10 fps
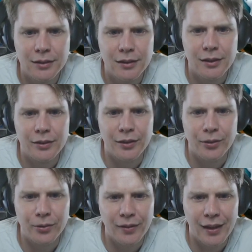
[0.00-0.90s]
Janil
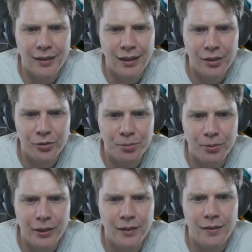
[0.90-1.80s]
will take the entry
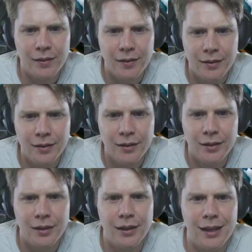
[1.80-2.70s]
point.
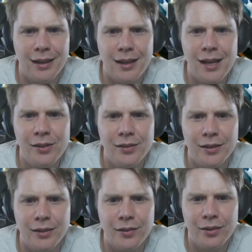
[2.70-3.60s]
And now
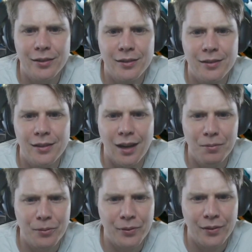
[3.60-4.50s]
Lation's got to come
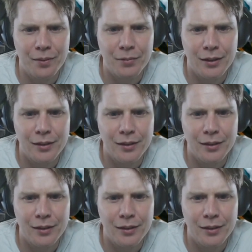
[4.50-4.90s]
up with something.